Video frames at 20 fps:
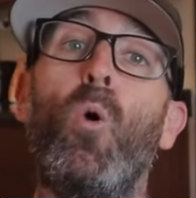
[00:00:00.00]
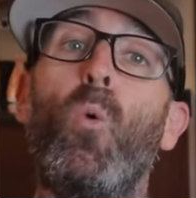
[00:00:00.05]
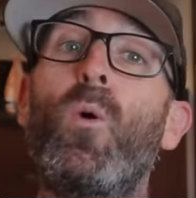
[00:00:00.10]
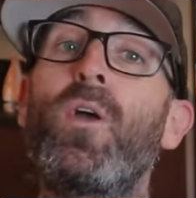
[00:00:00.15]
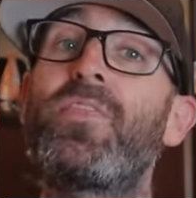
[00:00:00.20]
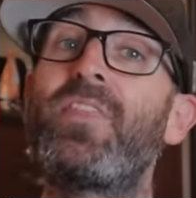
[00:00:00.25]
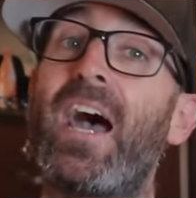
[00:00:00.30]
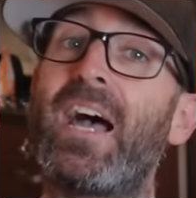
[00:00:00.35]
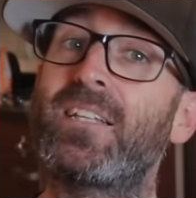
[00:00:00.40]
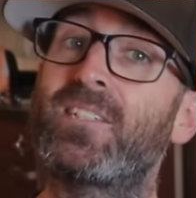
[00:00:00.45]

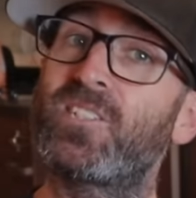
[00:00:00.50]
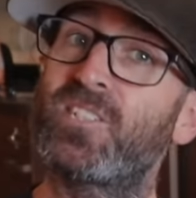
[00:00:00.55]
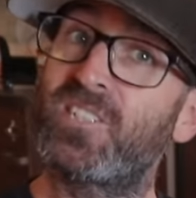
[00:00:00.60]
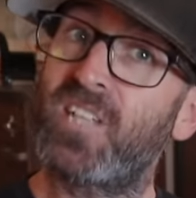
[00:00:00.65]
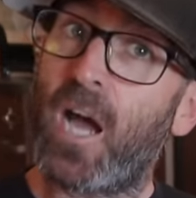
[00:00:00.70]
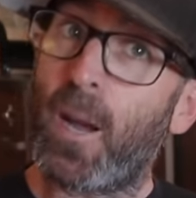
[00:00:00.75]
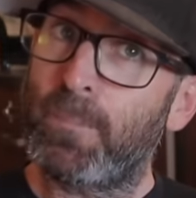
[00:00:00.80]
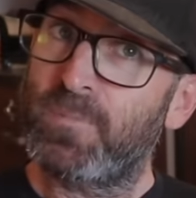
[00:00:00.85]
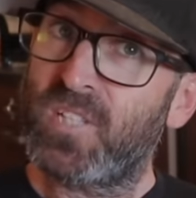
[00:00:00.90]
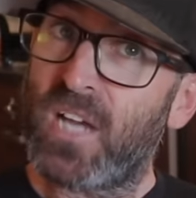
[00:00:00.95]
With that
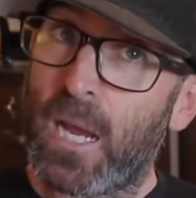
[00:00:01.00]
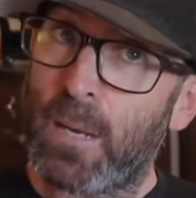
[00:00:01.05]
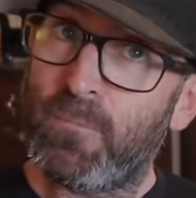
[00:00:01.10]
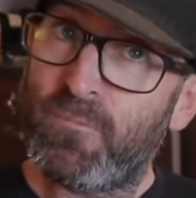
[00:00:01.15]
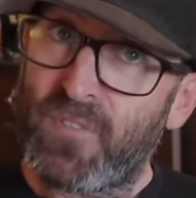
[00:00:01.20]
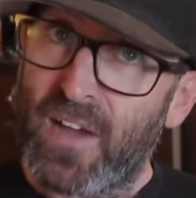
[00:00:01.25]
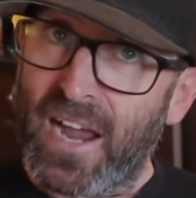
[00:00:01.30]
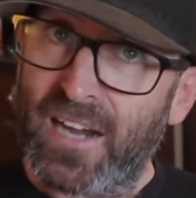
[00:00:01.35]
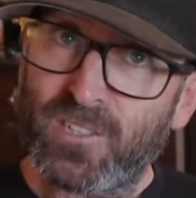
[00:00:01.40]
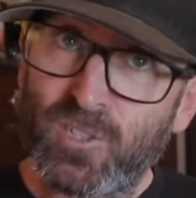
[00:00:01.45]
stop time
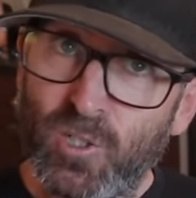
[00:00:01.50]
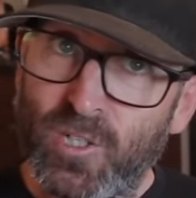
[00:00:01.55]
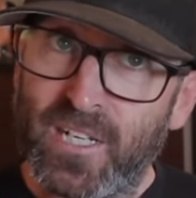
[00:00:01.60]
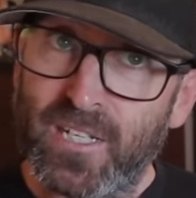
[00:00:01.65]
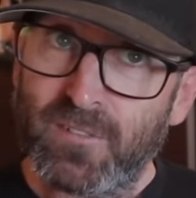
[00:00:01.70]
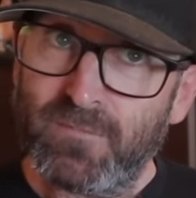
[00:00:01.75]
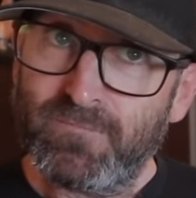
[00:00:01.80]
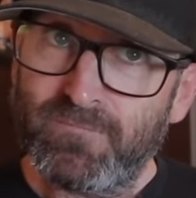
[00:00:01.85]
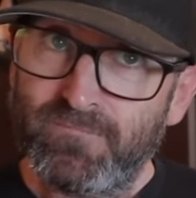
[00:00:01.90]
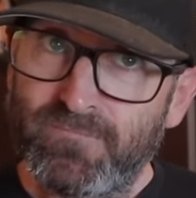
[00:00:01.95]
factored
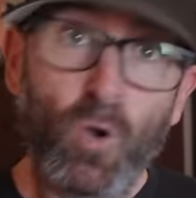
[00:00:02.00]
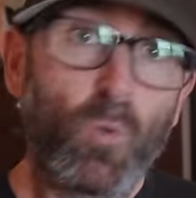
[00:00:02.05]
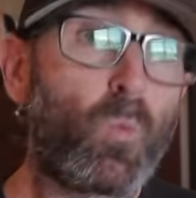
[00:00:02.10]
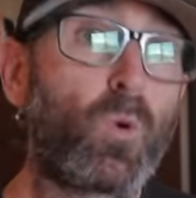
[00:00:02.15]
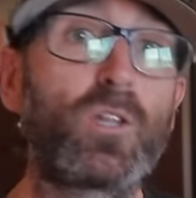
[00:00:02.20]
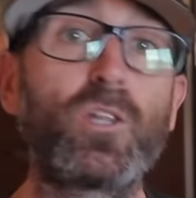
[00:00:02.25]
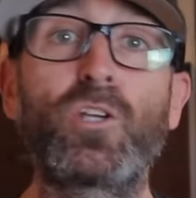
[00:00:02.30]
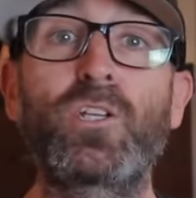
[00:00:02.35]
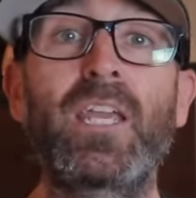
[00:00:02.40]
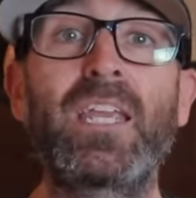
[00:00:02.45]
in,
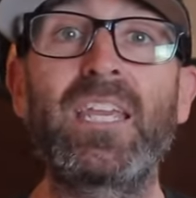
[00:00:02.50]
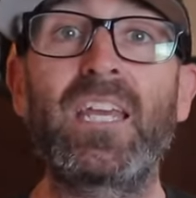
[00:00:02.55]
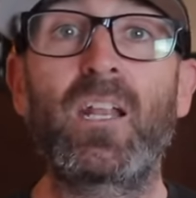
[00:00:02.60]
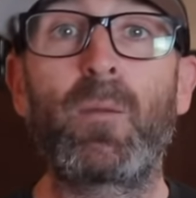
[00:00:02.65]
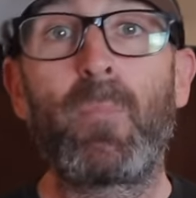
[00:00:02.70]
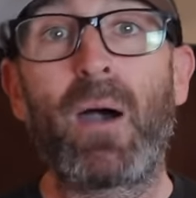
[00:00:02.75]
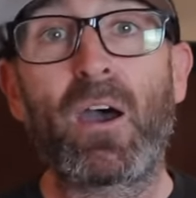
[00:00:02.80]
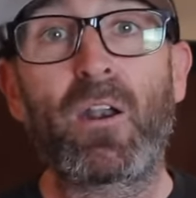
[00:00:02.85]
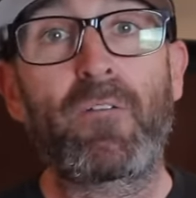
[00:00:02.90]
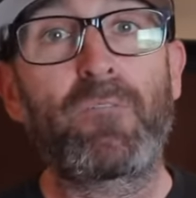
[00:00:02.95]
we're looking at
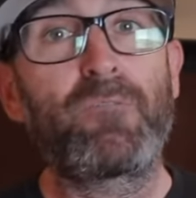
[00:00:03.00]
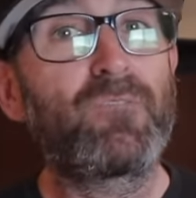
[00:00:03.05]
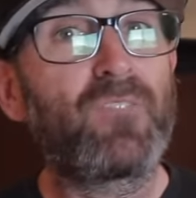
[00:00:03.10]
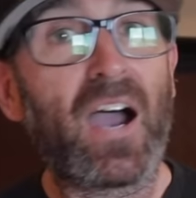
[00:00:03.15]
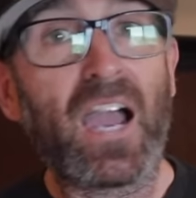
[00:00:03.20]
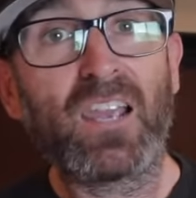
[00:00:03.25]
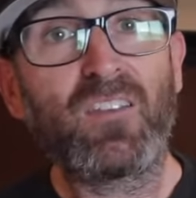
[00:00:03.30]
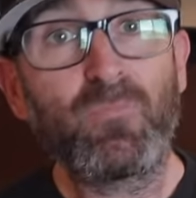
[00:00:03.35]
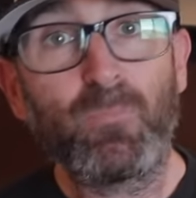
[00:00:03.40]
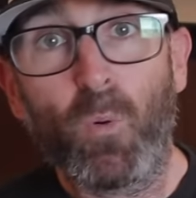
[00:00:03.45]
about a
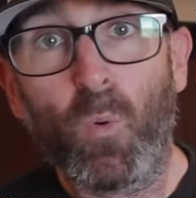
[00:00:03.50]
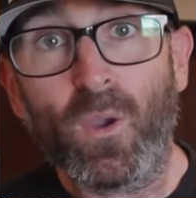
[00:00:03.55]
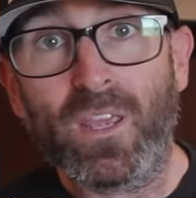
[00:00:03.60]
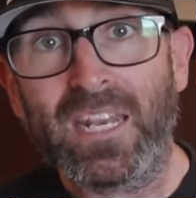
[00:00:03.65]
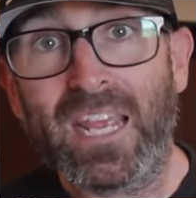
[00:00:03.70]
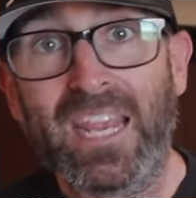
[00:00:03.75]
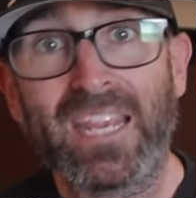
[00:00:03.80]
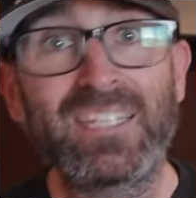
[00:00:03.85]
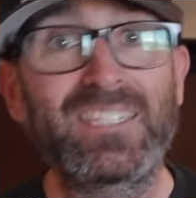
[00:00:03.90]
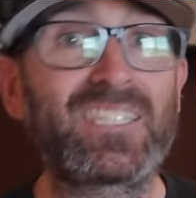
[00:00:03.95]

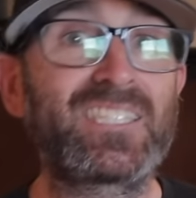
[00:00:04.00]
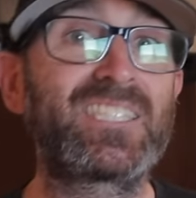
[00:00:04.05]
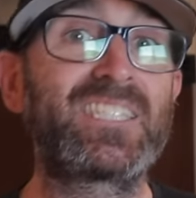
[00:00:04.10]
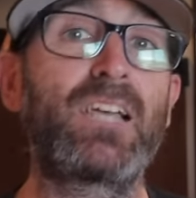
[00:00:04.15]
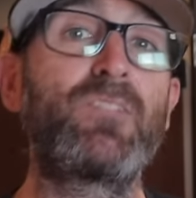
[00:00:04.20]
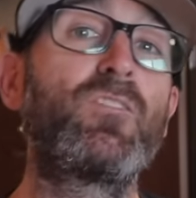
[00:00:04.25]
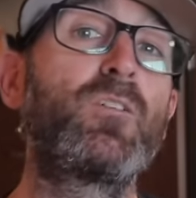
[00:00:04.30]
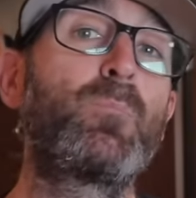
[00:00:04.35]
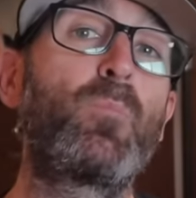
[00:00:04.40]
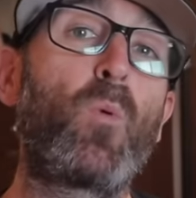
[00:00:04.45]
5.8 to
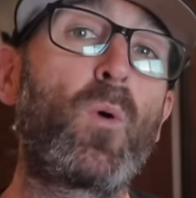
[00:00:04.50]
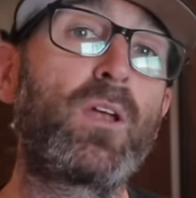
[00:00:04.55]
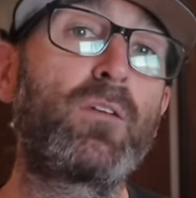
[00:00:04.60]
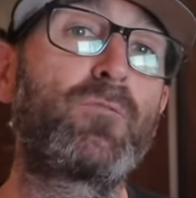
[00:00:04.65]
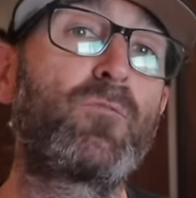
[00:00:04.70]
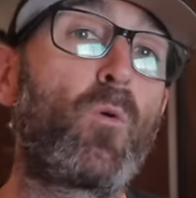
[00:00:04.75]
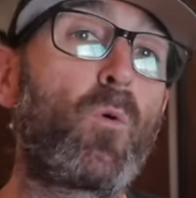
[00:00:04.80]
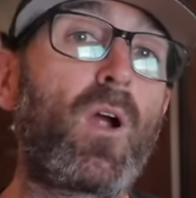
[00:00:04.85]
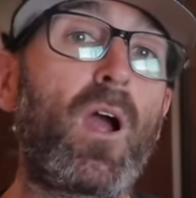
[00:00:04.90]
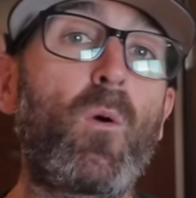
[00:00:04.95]

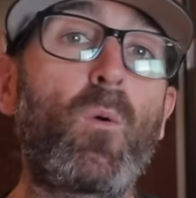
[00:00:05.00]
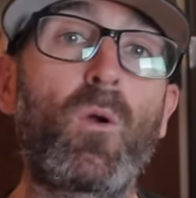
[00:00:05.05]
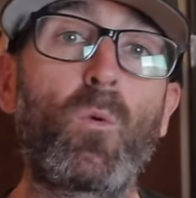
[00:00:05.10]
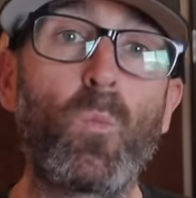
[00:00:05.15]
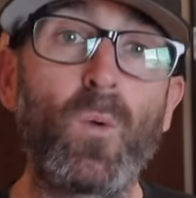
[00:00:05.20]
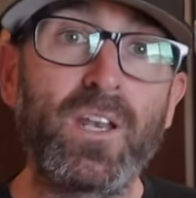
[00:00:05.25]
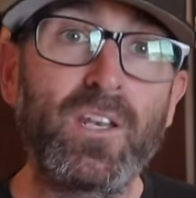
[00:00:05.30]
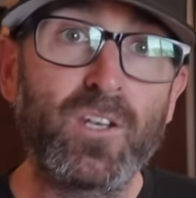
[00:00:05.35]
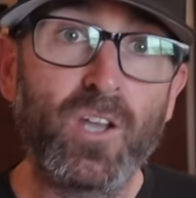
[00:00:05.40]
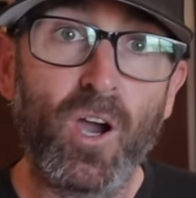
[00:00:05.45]
7.4 hour
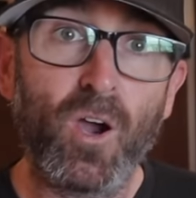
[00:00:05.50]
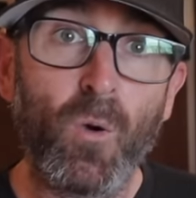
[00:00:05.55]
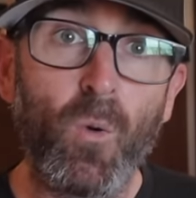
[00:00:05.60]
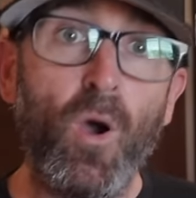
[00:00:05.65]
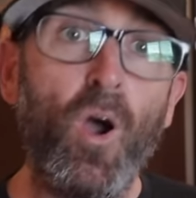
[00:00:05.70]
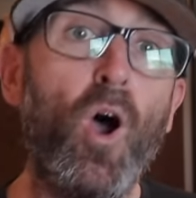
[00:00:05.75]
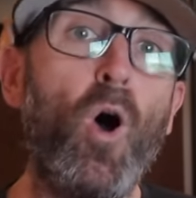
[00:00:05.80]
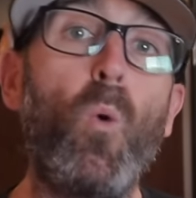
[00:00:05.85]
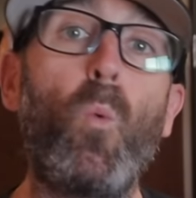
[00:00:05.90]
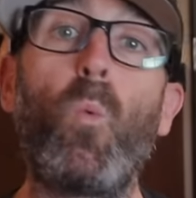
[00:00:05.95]
window
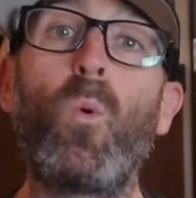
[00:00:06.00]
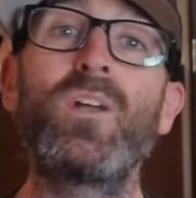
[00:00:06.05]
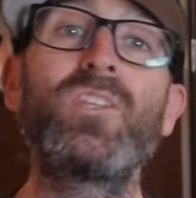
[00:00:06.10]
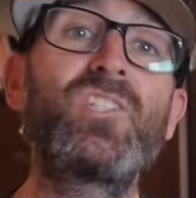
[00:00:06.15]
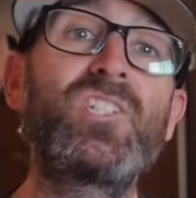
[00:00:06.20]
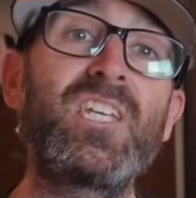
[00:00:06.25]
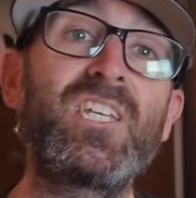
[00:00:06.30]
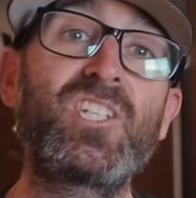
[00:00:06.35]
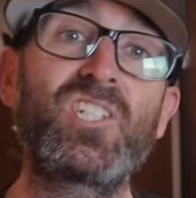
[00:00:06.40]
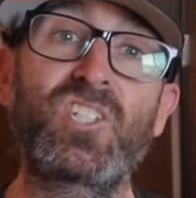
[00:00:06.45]

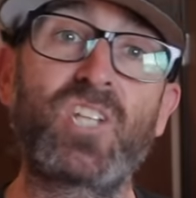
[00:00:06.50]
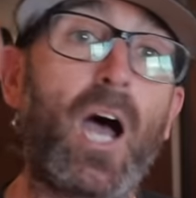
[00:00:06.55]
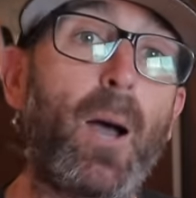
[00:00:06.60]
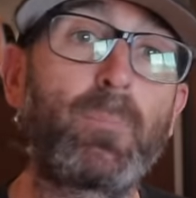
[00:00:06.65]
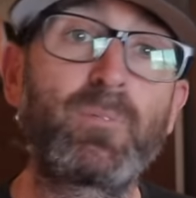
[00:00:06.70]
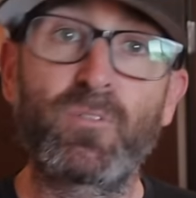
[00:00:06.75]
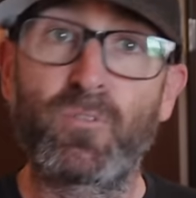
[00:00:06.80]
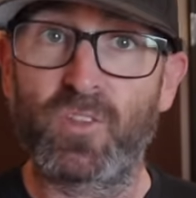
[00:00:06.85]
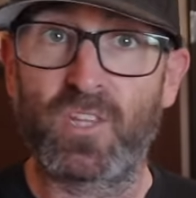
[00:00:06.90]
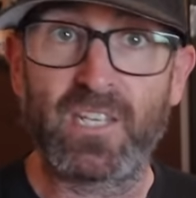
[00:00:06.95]
once he
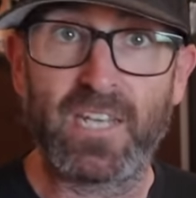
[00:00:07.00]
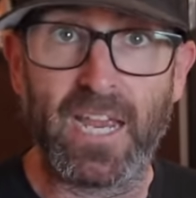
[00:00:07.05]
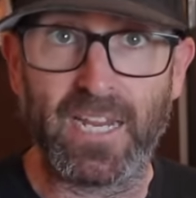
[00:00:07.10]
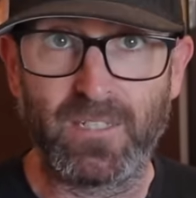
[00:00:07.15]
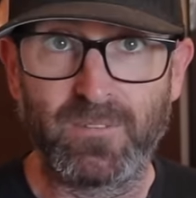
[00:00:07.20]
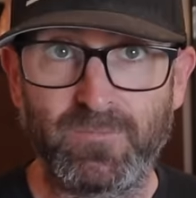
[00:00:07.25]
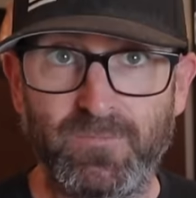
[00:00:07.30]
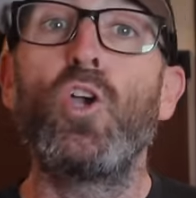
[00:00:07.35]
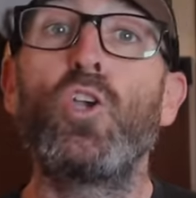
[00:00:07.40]
stopped for the night.